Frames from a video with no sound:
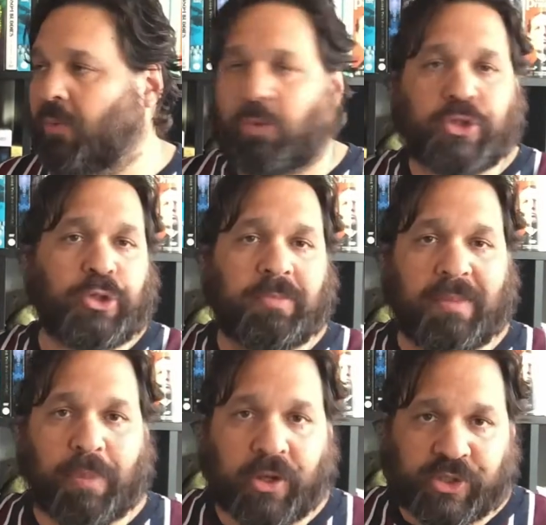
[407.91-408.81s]
what should be
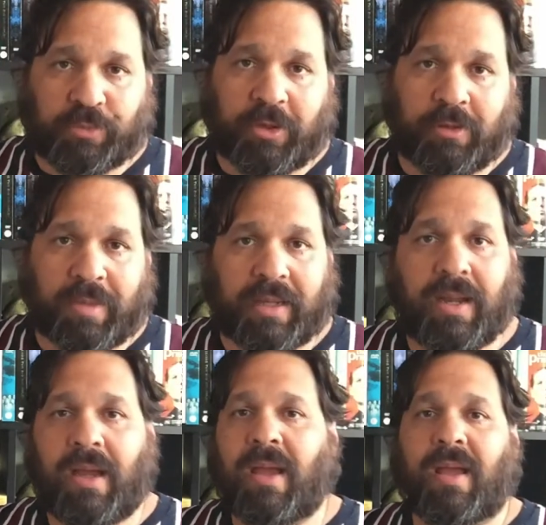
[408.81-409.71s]
possible, but
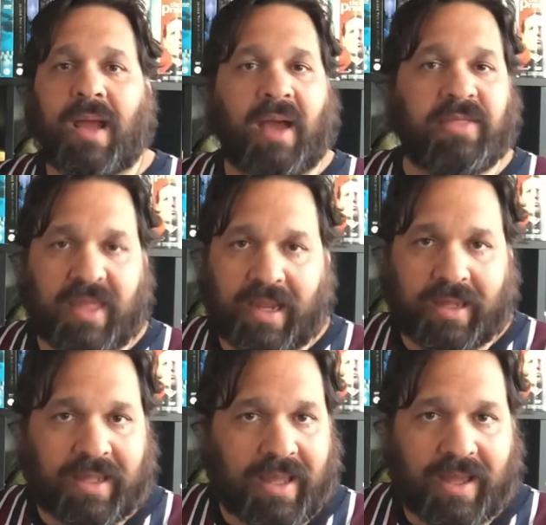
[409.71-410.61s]
I
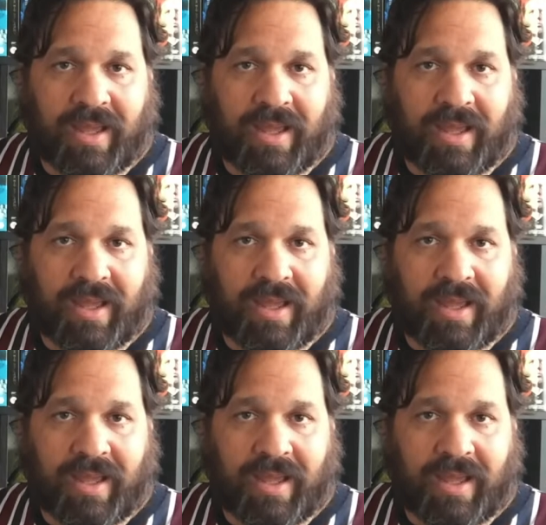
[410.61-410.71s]
think